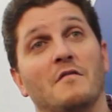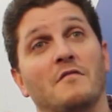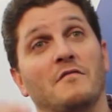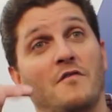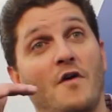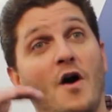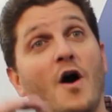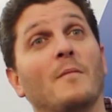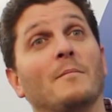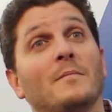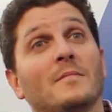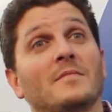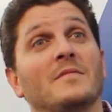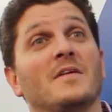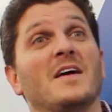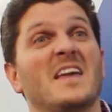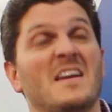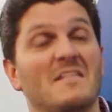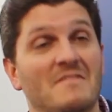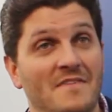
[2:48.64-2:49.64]
from
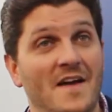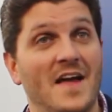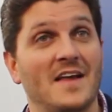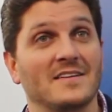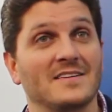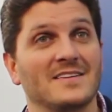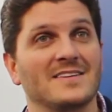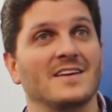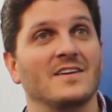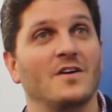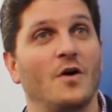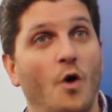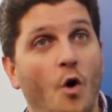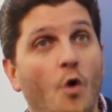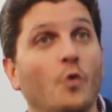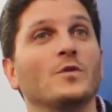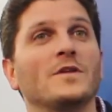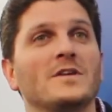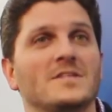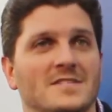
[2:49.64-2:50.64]
an event,
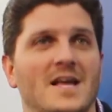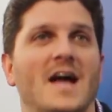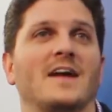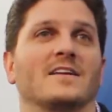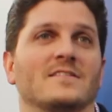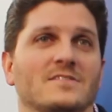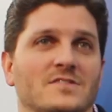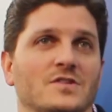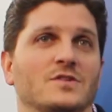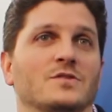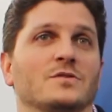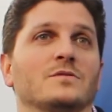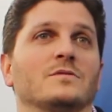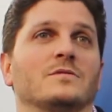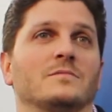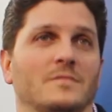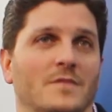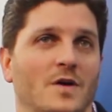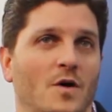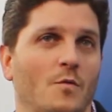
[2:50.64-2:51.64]
only second to
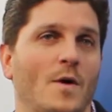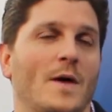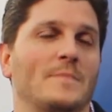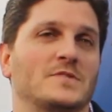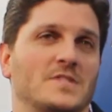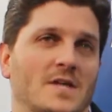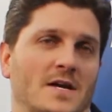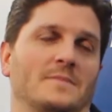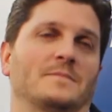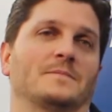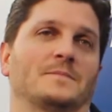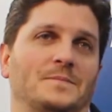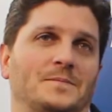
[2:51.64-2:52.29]
a website.